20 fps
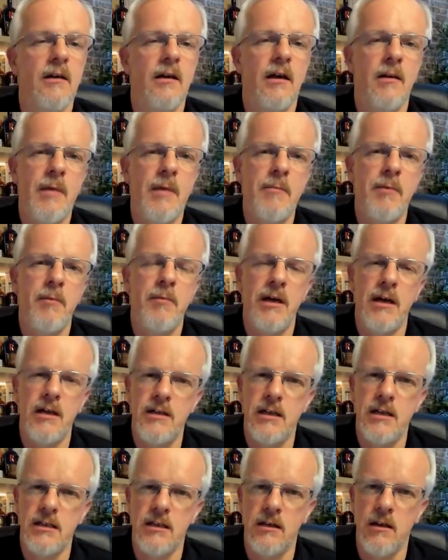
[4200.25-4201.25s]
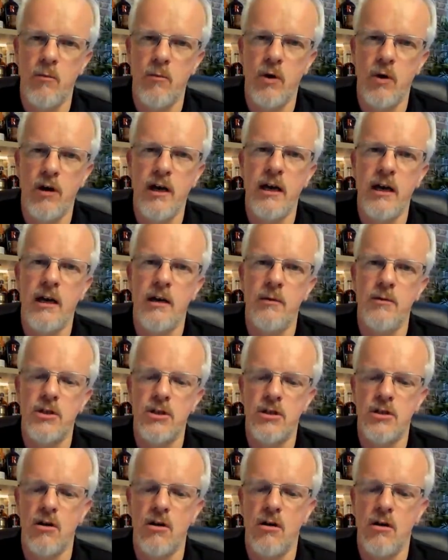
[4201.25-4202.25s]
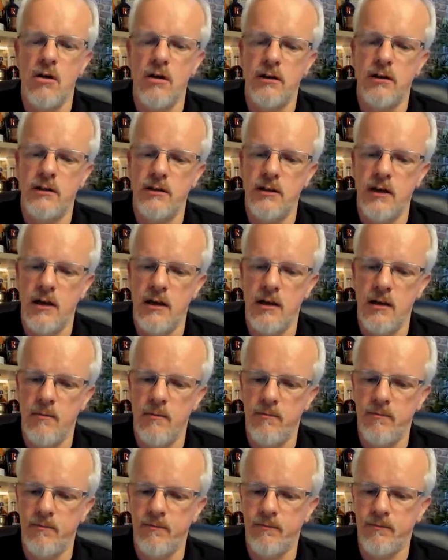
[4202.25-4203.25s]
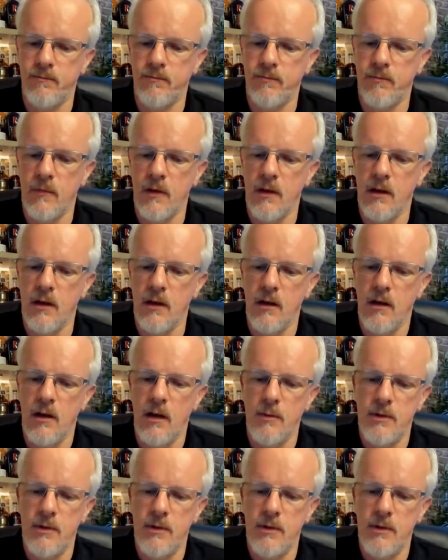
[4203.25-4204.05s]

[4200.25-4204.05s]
I remember being at a tasting club one night and it was Scott. I